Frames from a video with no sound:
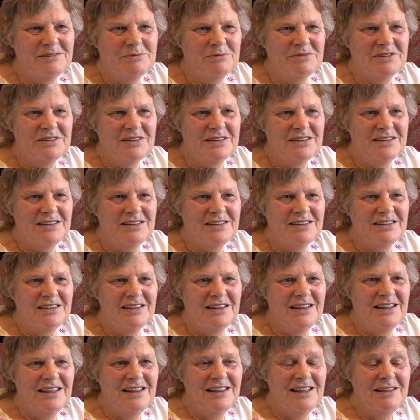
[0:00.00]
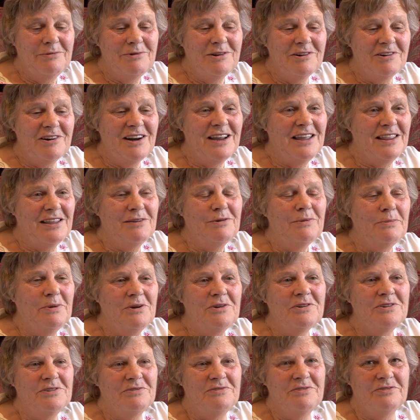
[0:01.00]
But they were great. They were
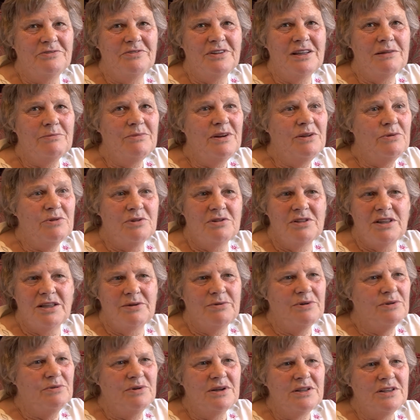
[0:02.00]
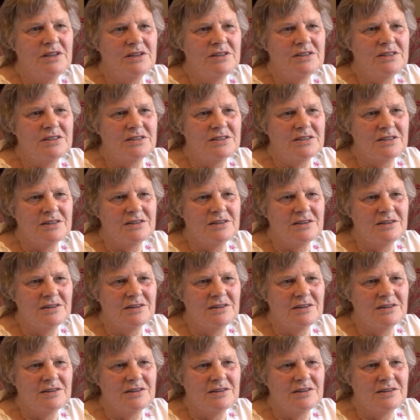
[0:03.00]
part of the family while they were with us.